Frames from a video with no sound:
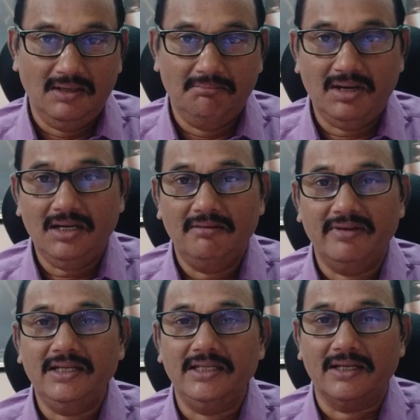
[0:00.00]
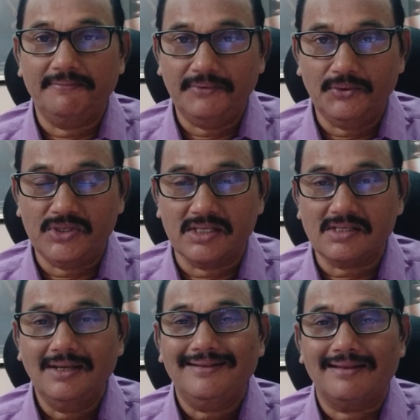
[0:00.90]
But when he
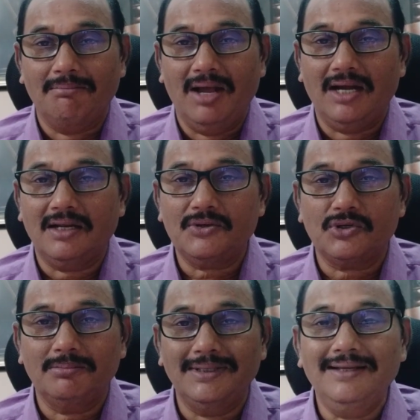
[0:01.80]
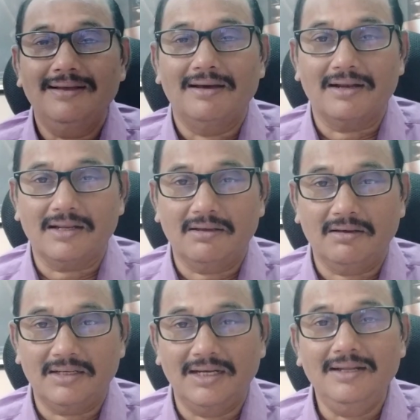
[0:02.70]
refuses, the matter should be
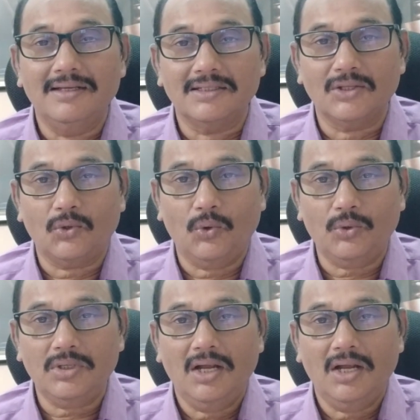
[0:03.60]
recorded in the court,